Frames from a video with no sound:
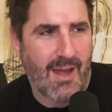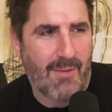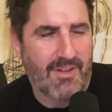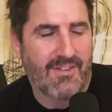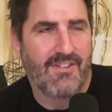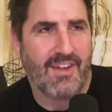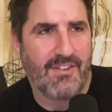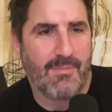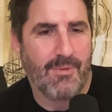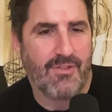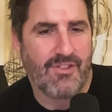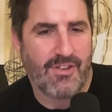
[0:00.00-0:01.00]
how much
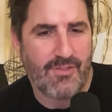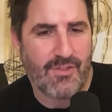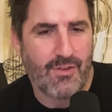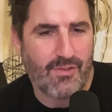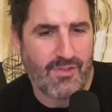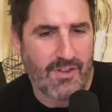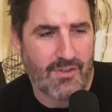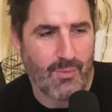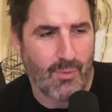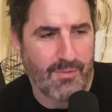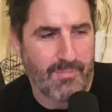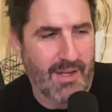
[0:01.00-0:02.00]
sentiment shift are you seeing
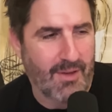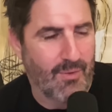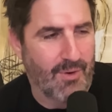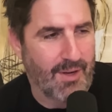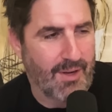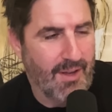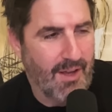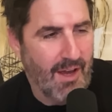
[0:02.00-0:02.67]
towards Bitcoin?